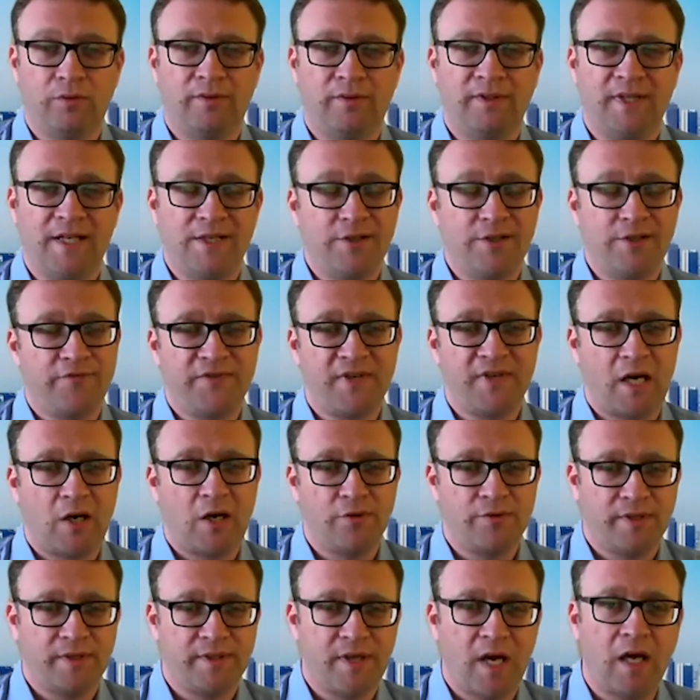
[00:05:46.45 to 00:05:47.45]
tens of
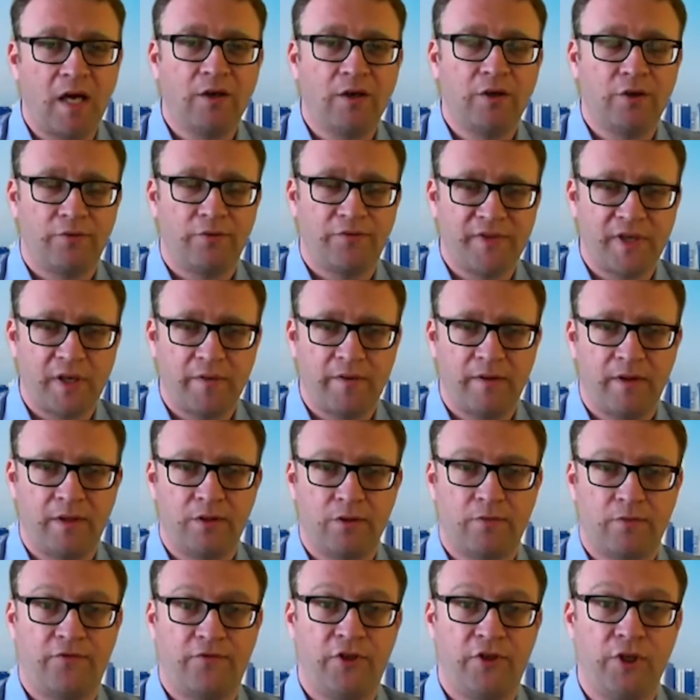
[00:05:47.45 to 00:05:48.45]
thousands, hundreds of thousands
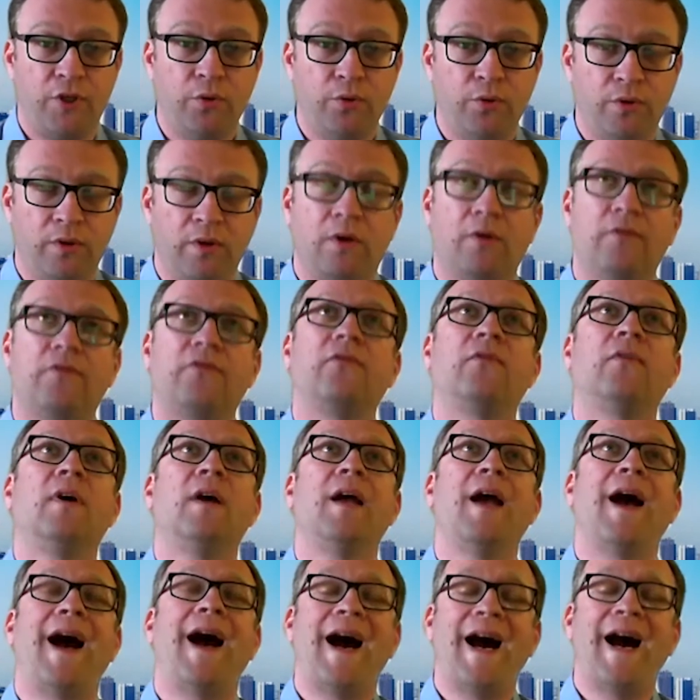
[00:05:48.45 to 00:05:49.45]
of
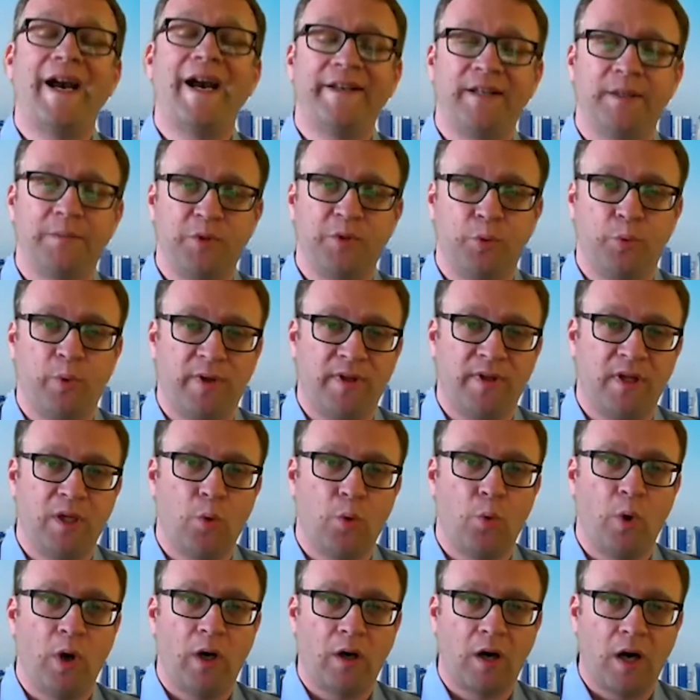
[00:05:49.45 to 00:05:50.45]
items within a
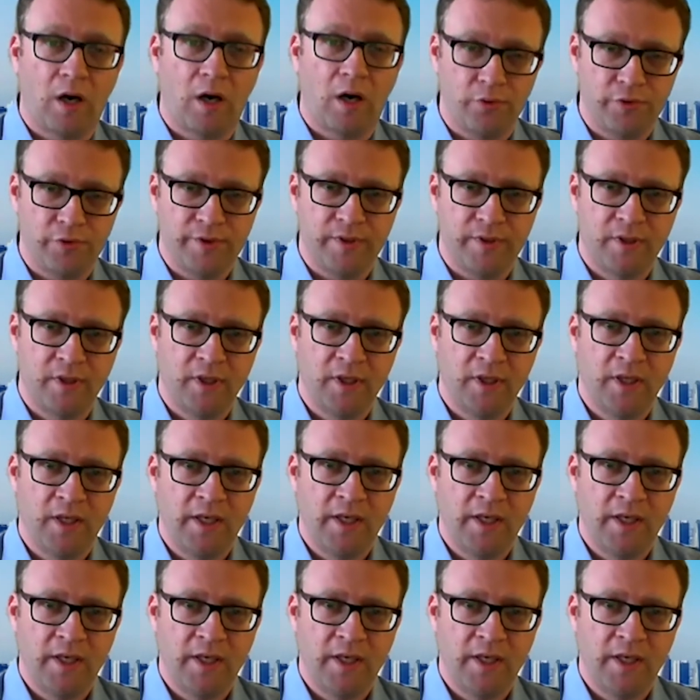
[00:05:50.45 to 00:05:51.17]
warehouse.